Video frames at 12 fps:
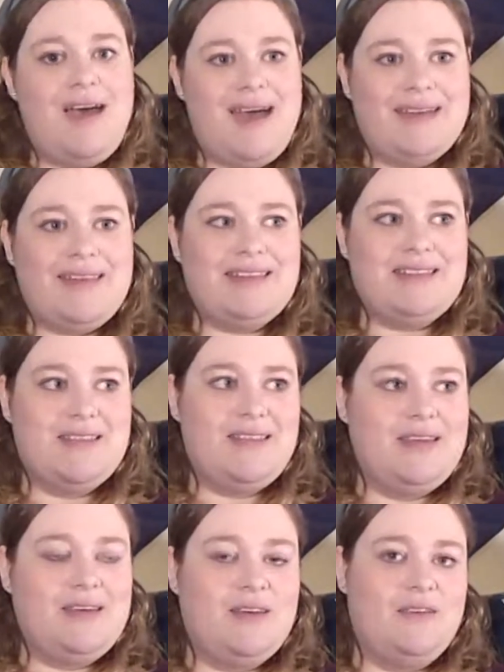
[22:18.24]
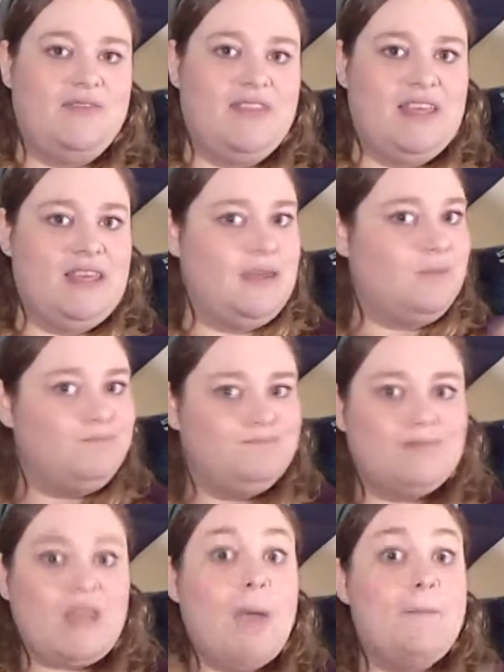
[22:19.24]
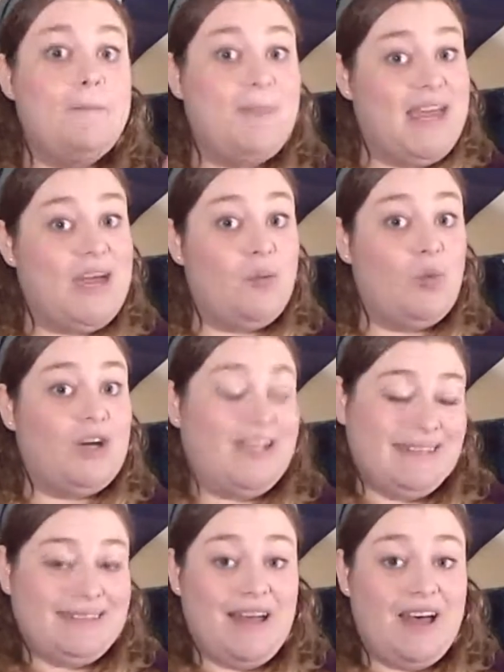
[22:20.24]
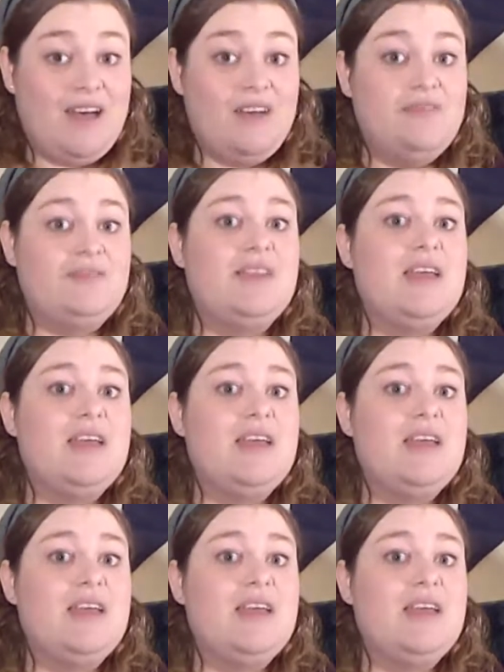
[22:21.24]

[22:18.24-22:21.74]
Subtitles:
I like to think of the bam we're in love